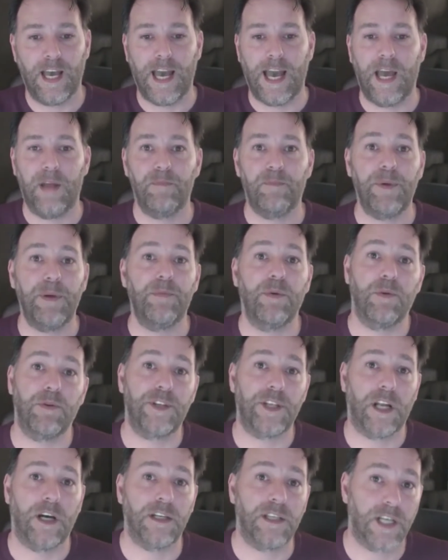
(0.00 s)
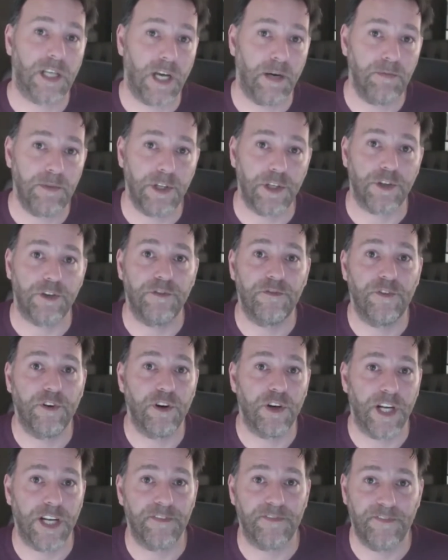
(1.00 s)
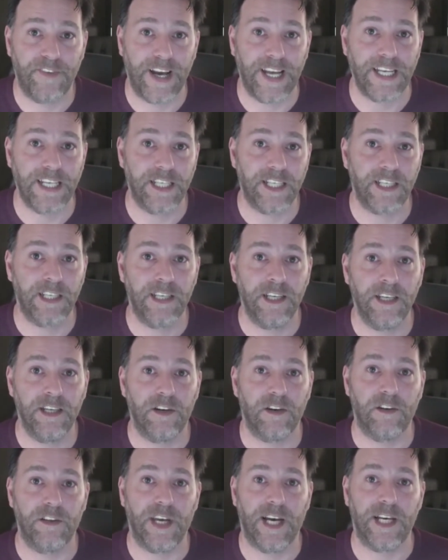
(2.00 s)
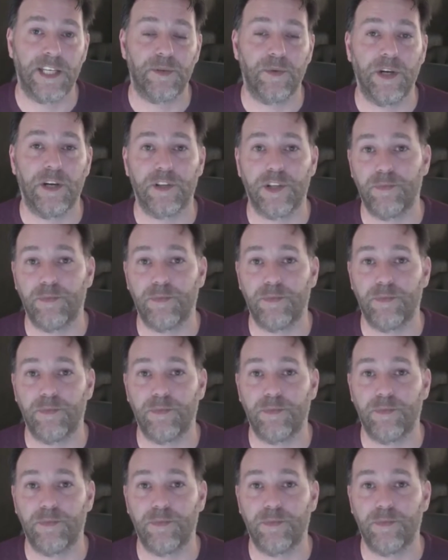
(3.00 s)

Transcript: And people will start to come to you for advice on that as well.